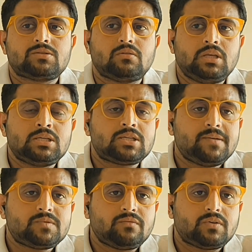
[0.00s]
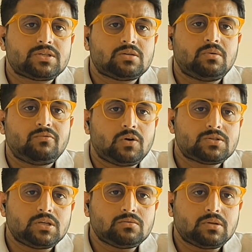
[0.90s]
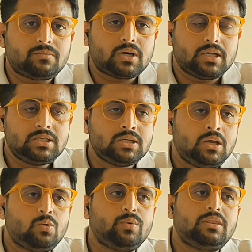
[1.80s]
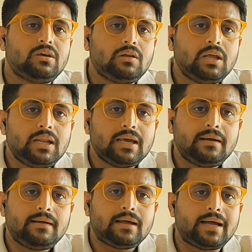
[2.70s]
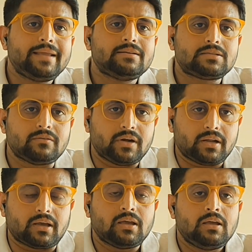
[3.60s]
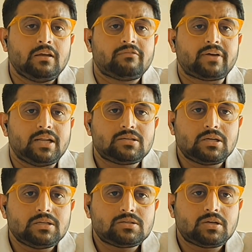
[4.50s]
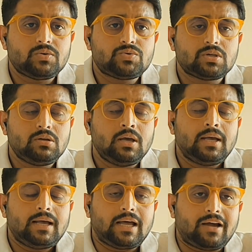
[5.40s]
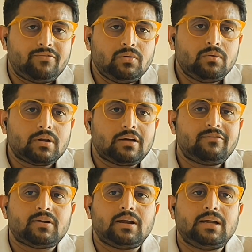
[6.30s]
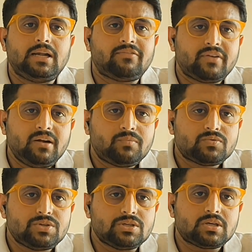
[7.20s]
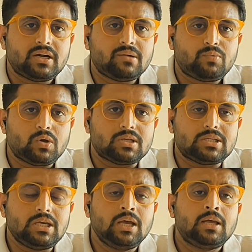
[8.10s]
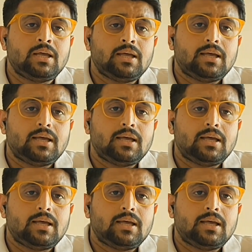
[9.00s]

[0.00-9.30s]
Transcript: So these types of customer walks into the branch with their inherent high risk rating. Financial institution have to draft a different procedure and a policy